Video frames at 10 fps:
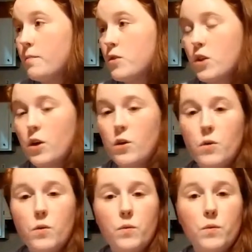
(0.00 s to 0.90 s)

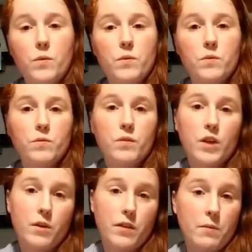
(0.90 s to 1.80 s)
So, you
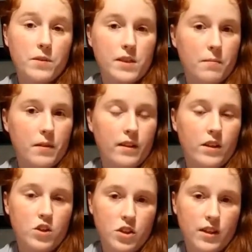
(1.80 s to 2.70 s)
know, that was something
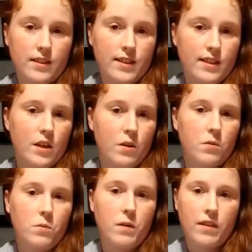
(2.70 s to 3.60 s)
that she did
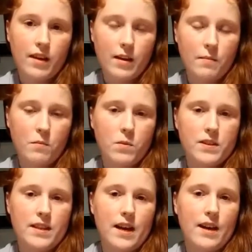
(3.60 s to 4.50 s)
note with him,
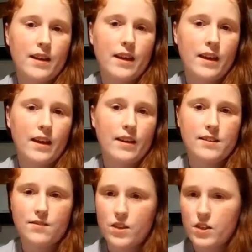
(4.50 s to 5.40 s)
was that he
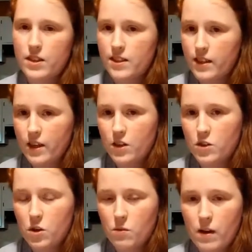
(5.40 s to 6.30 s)
is very
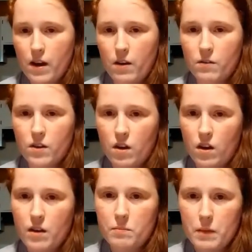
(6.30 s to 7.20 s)
skittish around
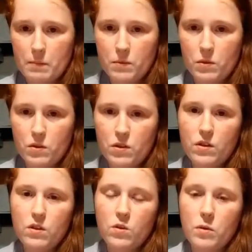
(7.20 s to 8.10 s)
odd people,
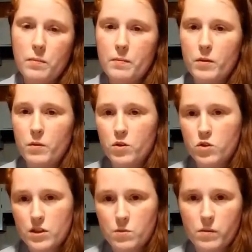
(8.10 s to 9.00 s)
or people who are
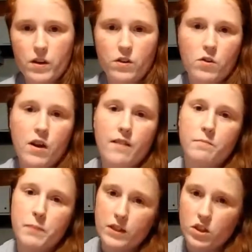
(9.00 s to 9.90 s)
dressed weird, or
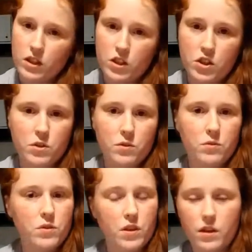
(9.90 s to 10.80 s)
have big chunky
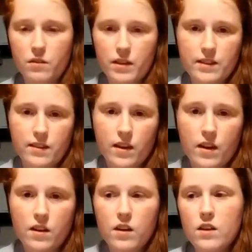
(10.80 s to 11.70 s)
shoes, you know, things like
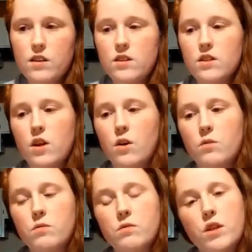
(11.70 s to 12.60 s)
that.
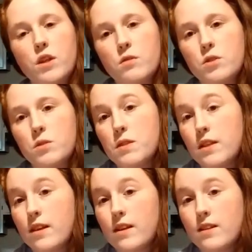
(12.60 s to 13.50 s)
So, you know, she was
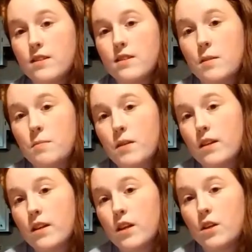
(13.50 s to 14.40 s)
like, that is
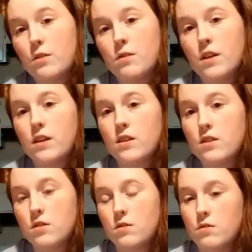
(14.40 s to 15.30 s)
something that you need
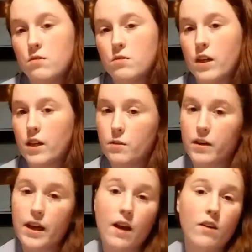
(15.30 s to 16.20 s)
to take into
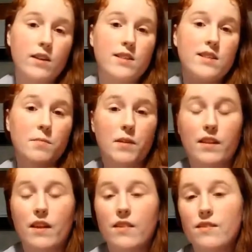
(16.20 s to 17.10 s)
account. It's something
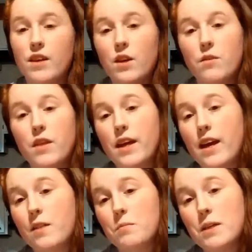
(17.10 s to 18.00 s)
that, you know, they
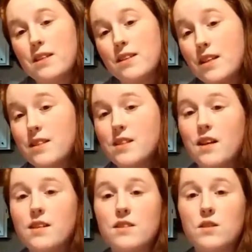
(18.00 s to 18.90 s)
can be
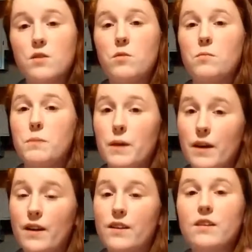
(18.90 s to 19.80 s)
desensitized to,
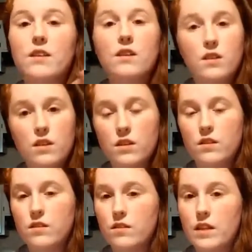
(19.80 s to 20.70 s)
but
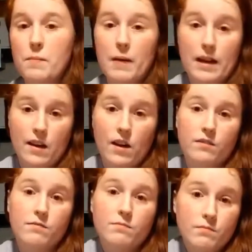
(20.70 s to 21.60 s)
they might not.